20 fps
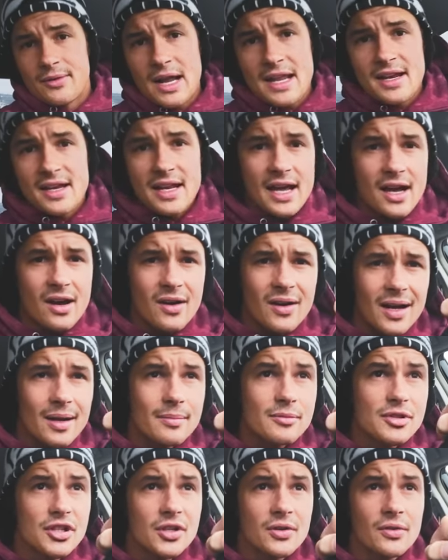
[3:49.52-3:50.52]
Right now
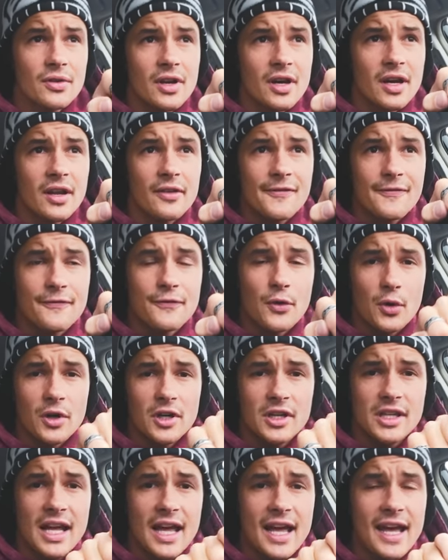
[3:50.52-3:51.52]
I'm shooting on
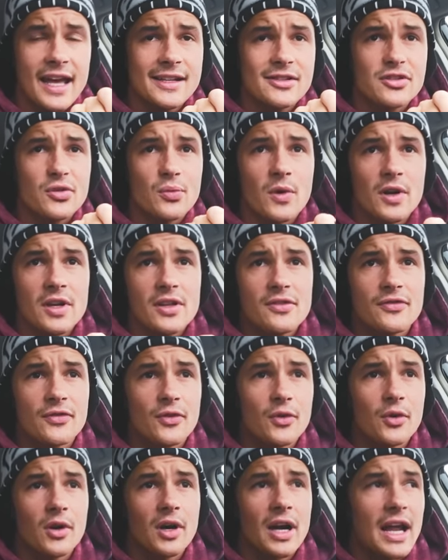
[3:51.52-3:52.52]
four K
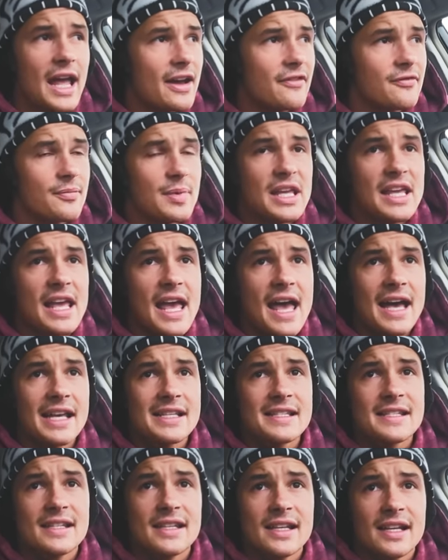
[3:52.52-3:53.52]
twenty-four F P
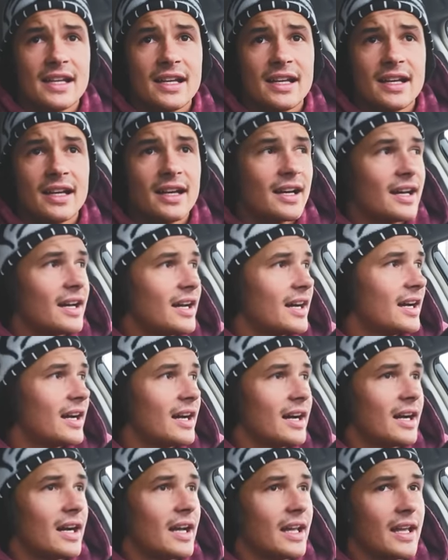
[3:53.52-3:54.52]
S
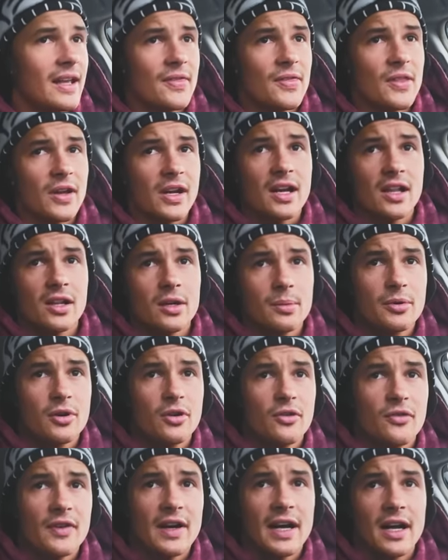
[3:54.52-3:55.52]
uh, in the color
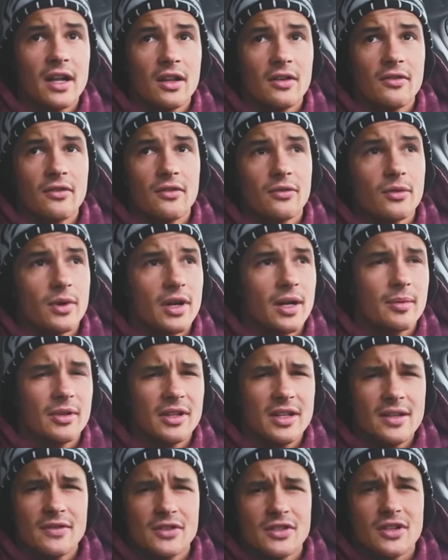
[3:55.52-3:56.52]
profile of what I
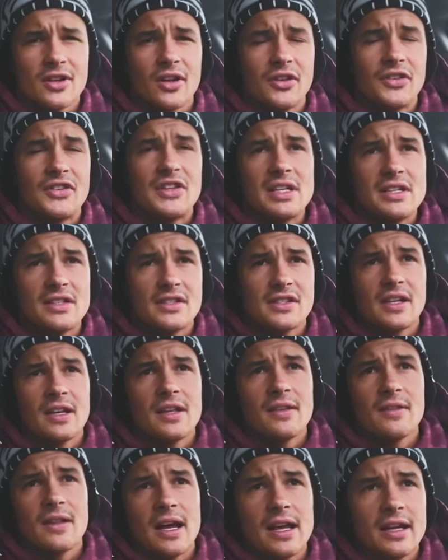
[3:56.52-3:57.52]
believe is called
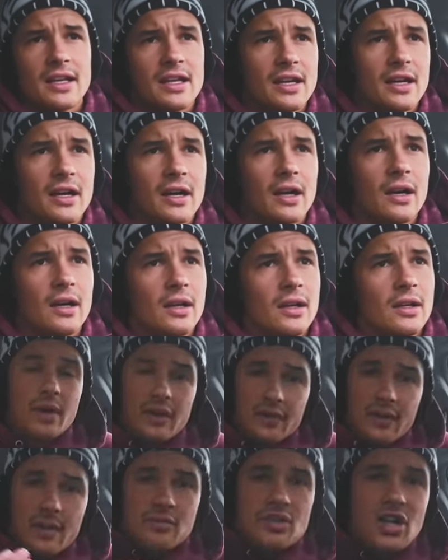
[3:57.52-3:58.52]
D-Cine-like here.
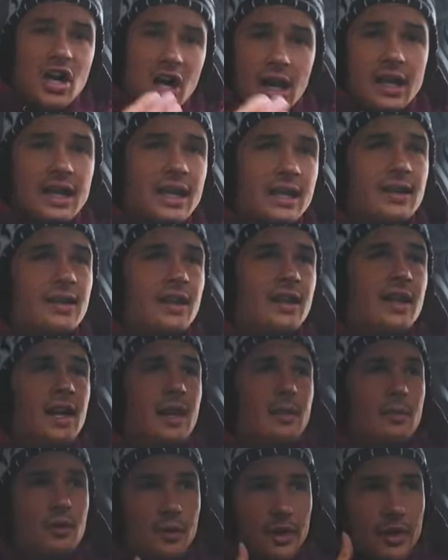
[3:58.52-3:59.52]
Whenever I'm talking to the
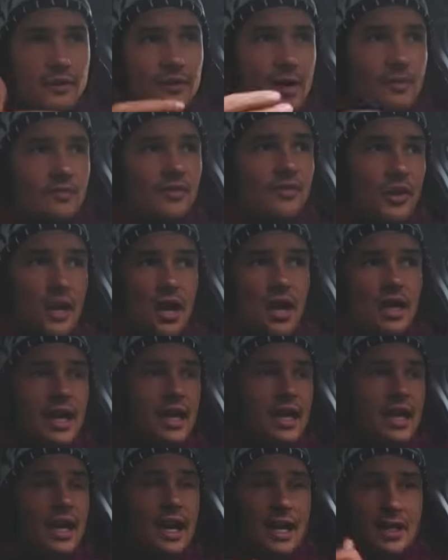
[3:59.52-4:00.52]
camera, whenever I'm
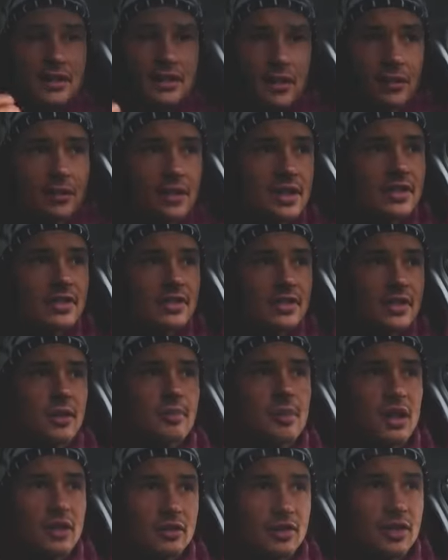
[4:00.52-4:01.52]
vlogging, I don't need slow
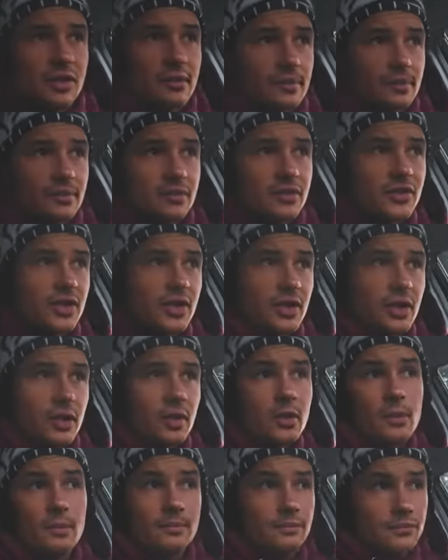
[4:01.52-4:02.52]
motion,
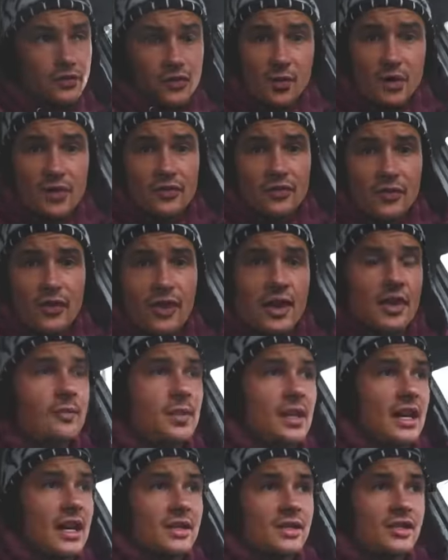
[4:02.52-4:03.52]
so twenty-four
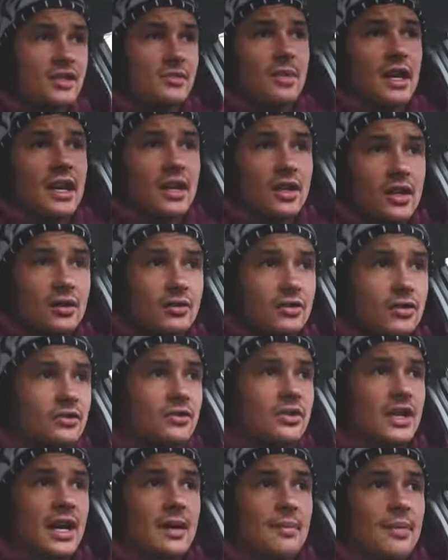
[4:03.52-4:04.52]
F P S is my
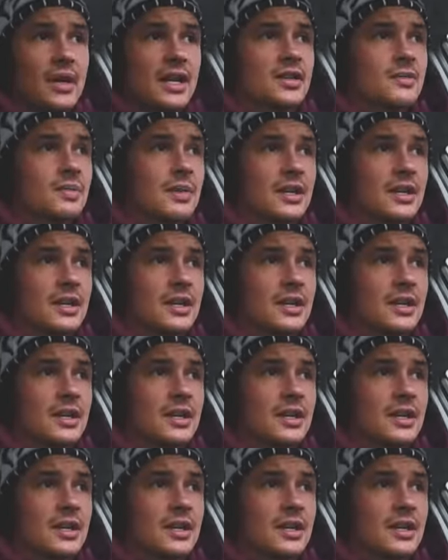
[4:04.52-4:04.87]
go-to time base